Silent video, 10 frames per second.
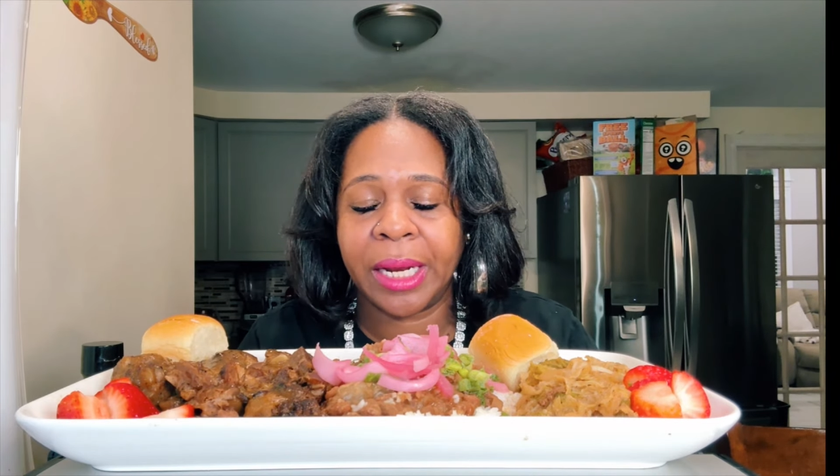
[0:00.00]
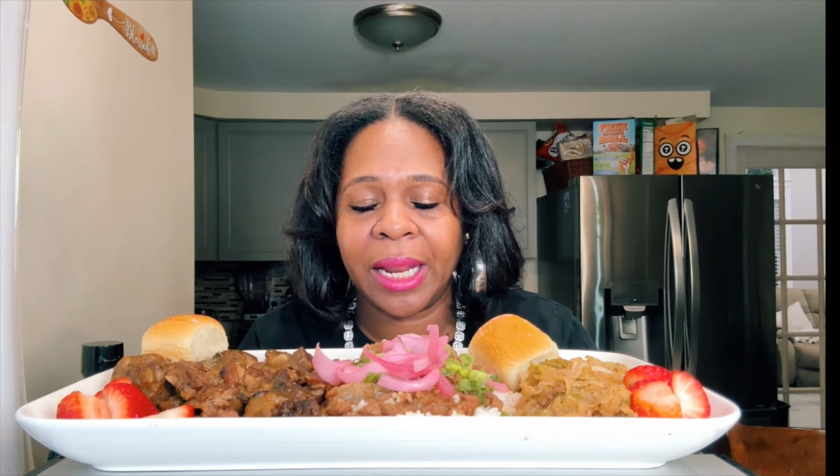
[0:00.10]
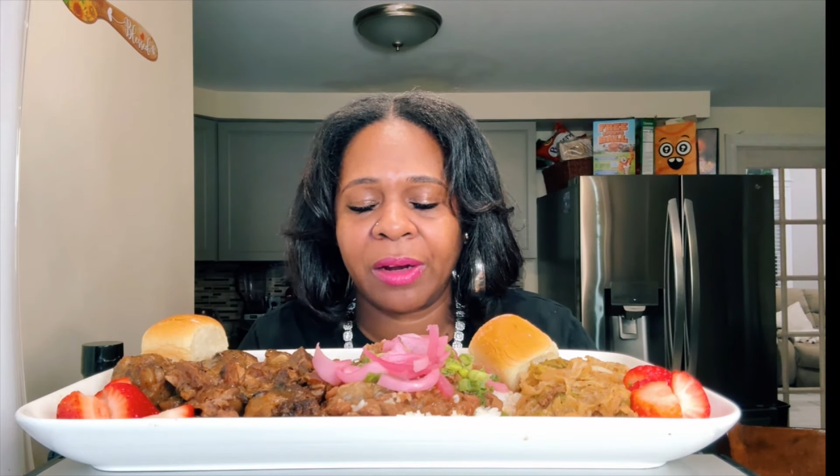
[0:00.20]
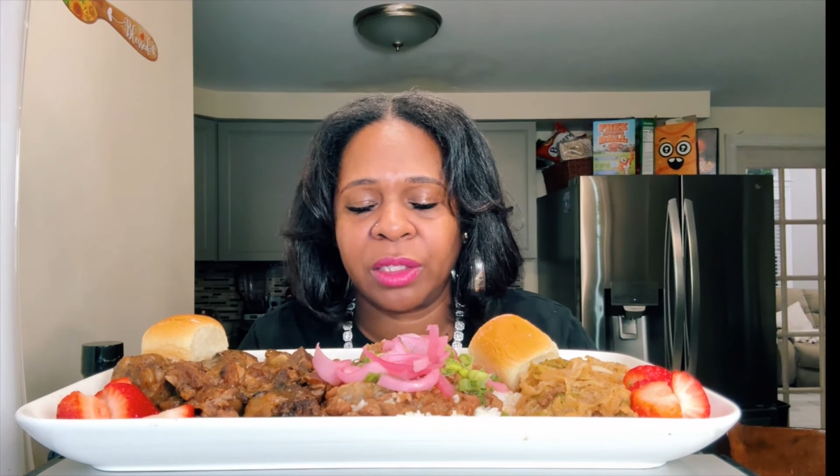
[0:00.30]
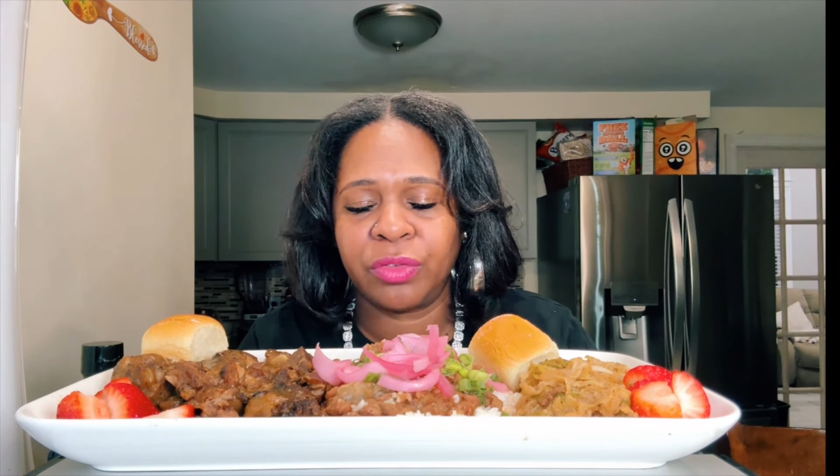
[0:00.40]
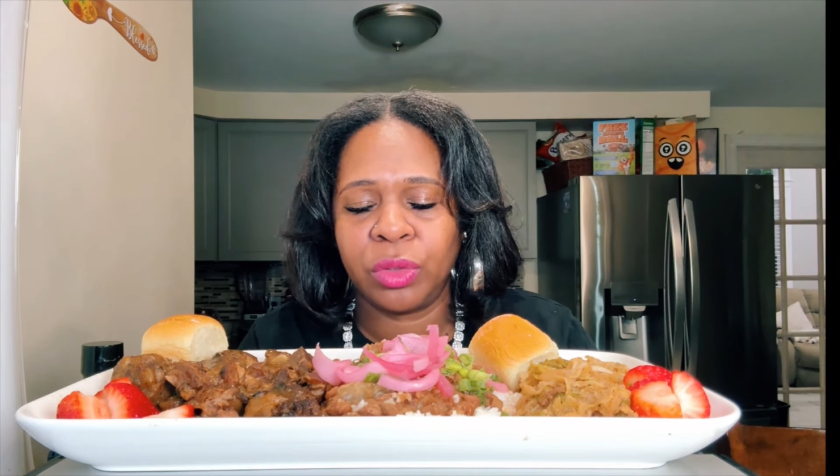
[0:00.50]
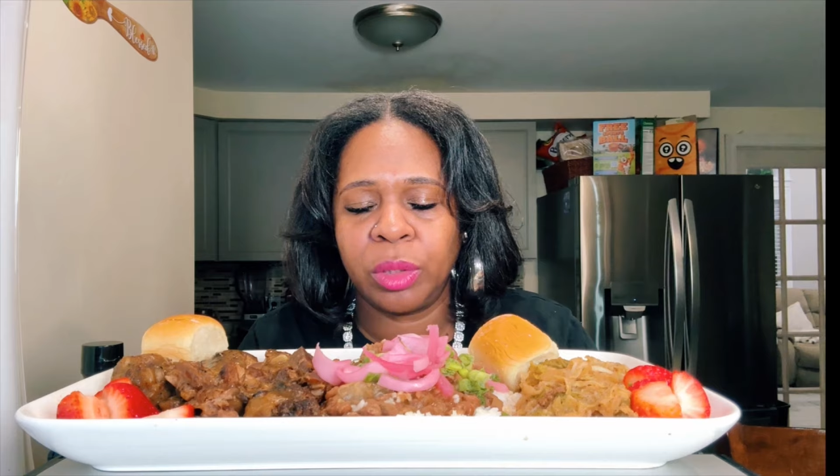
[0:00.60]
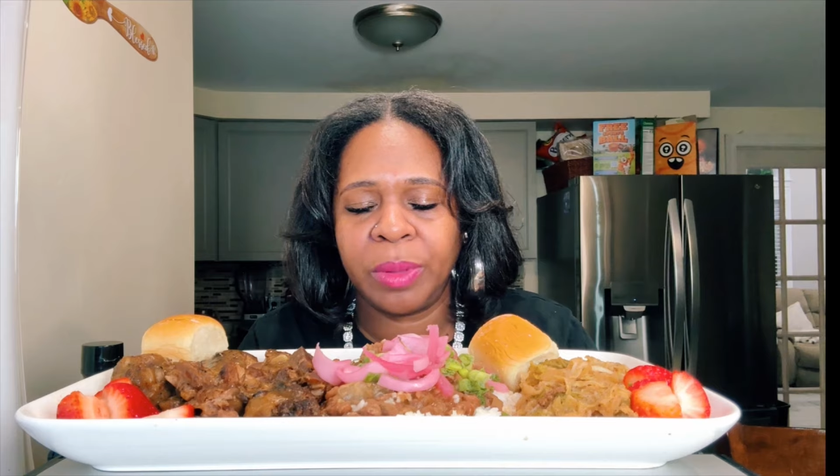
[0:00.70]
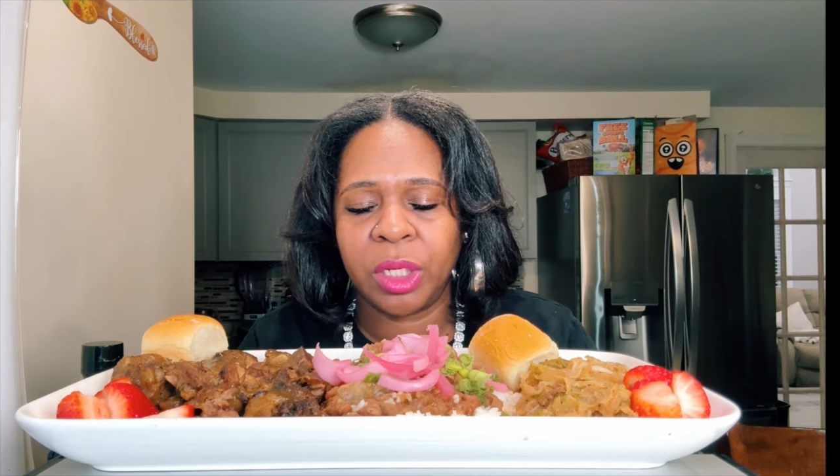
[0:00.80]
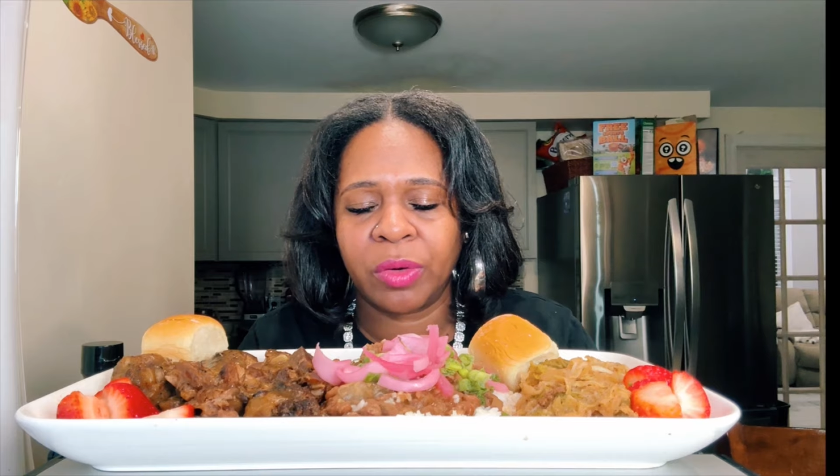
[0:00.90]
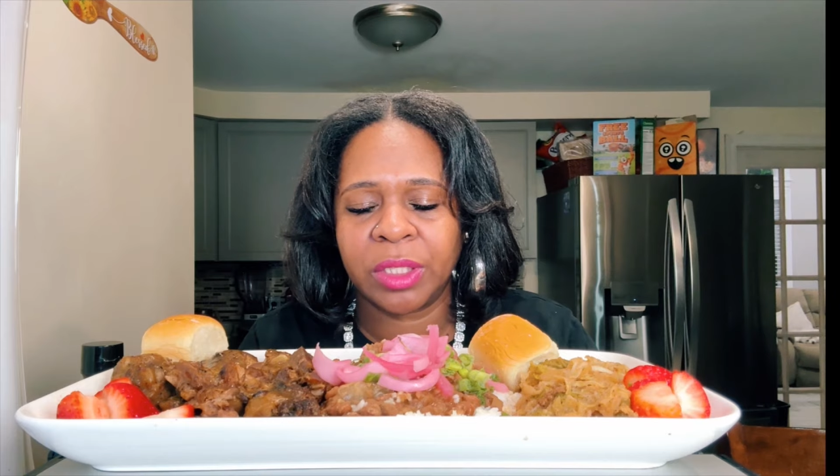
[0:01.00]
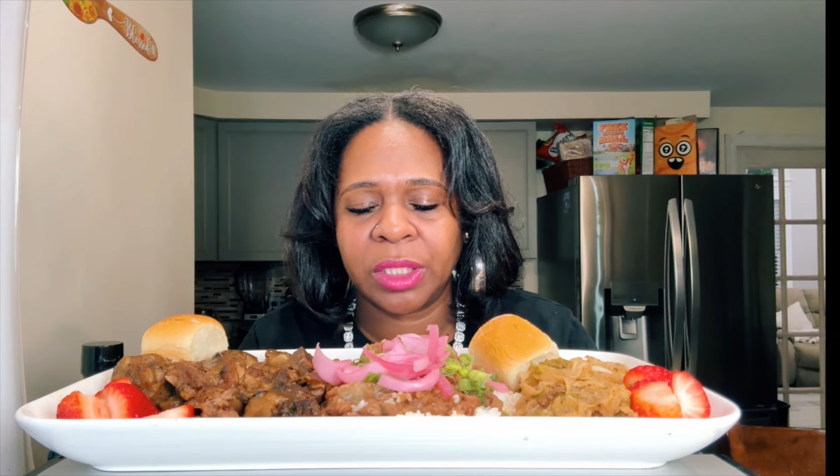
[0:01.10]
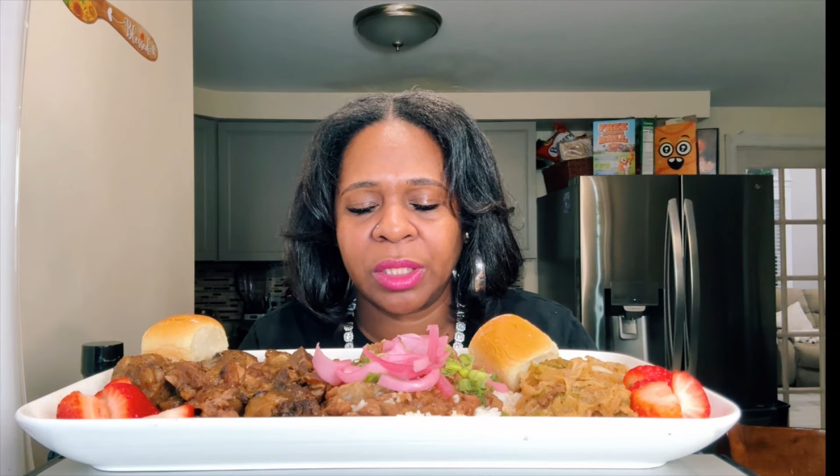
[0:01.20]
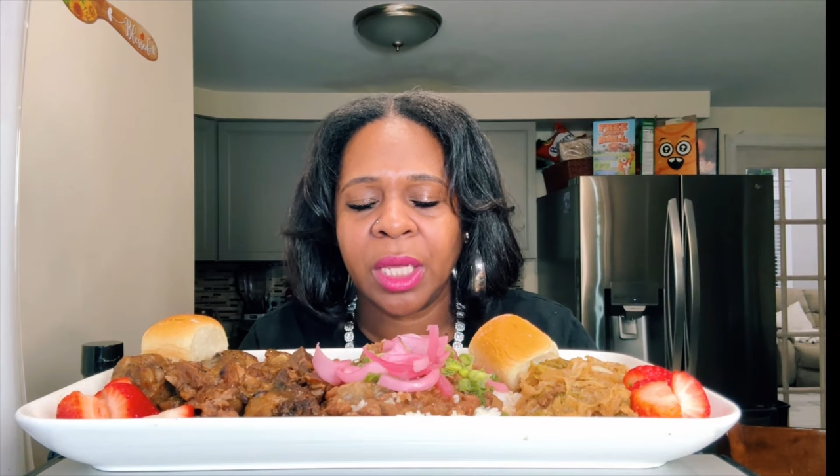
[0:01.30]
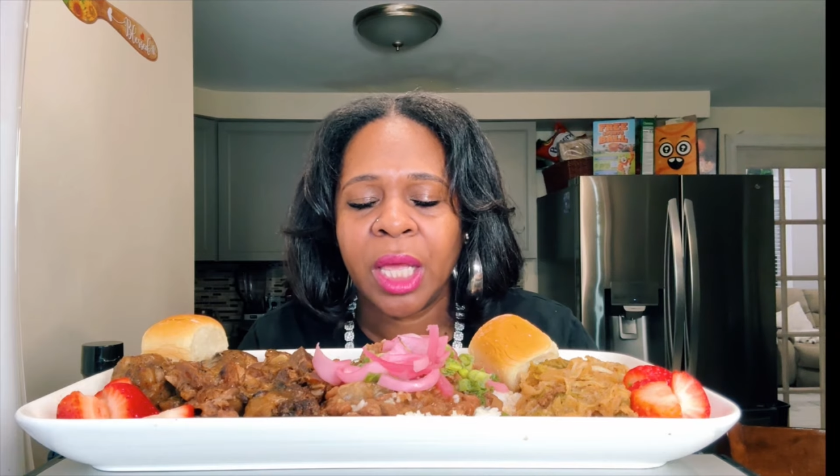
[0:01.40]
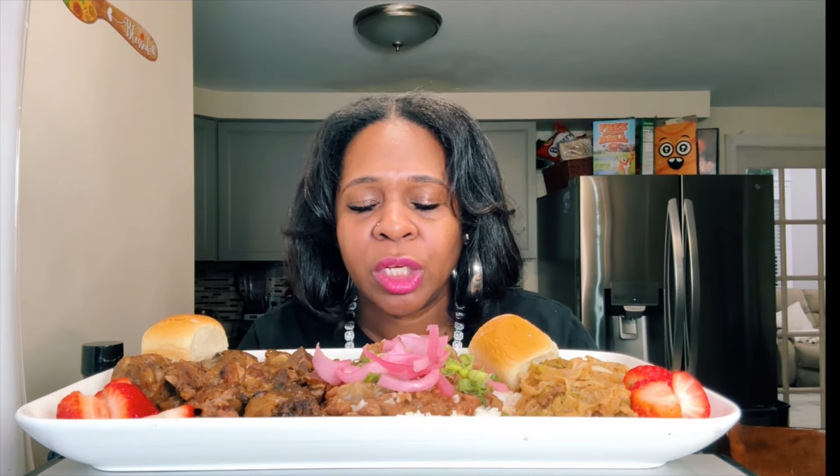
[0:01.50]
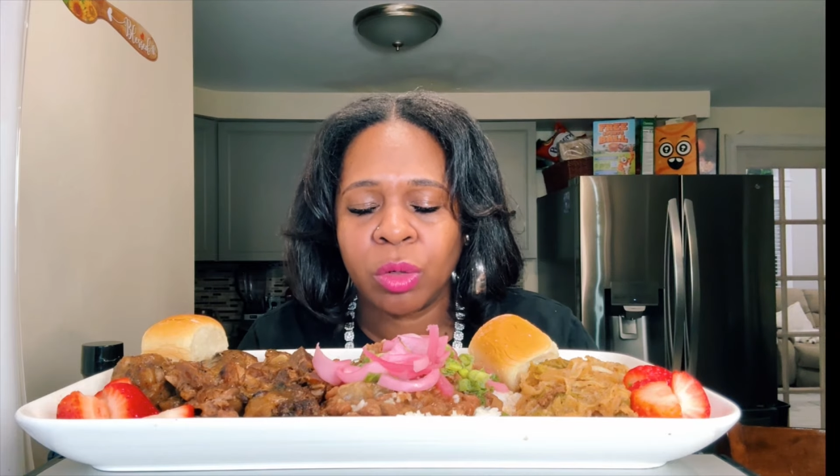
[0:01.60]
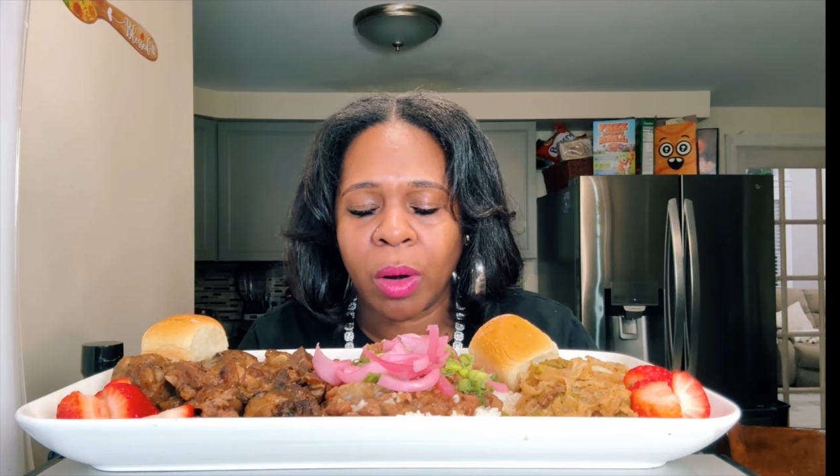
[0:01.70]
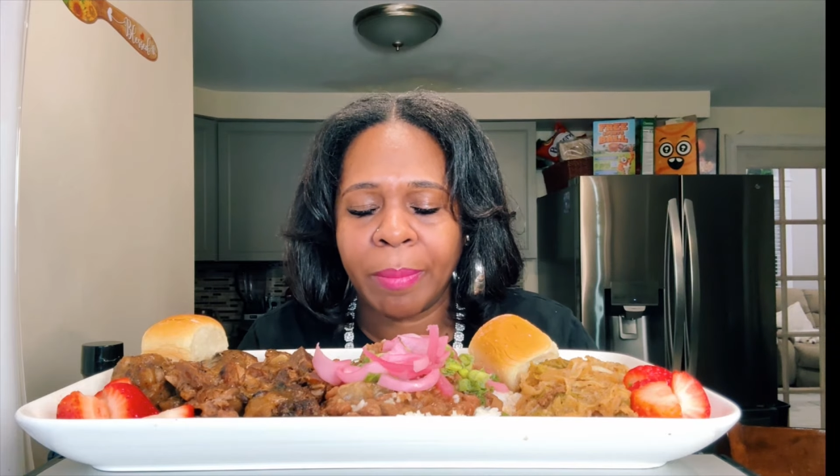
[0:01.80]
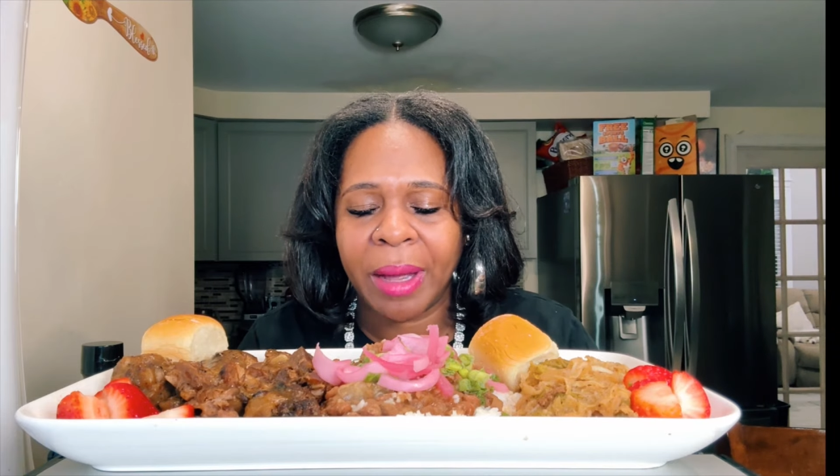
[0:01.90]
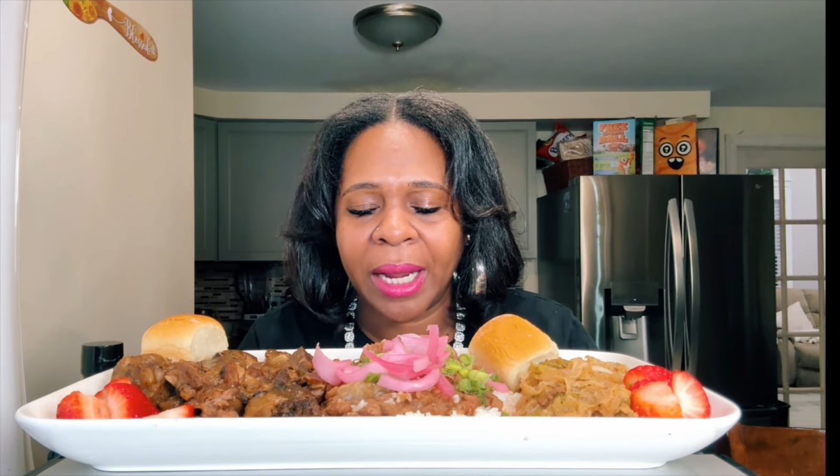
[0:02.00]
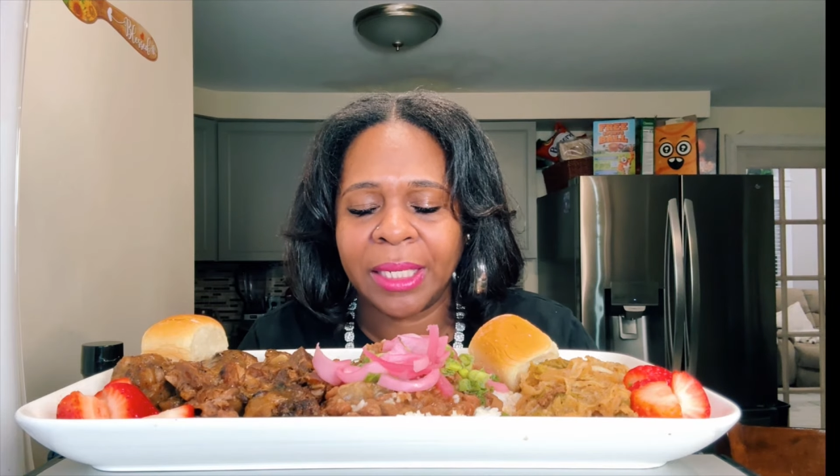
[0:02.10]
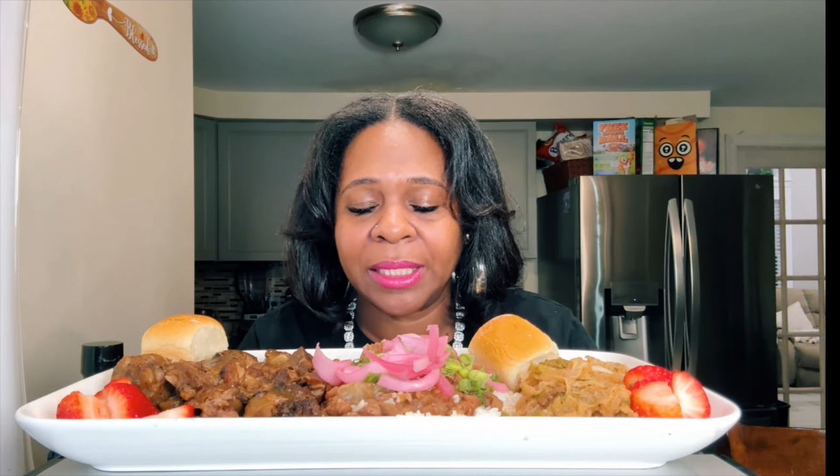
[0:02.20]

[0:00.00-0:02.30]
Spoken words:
allow this food to be nourishing to our bodies.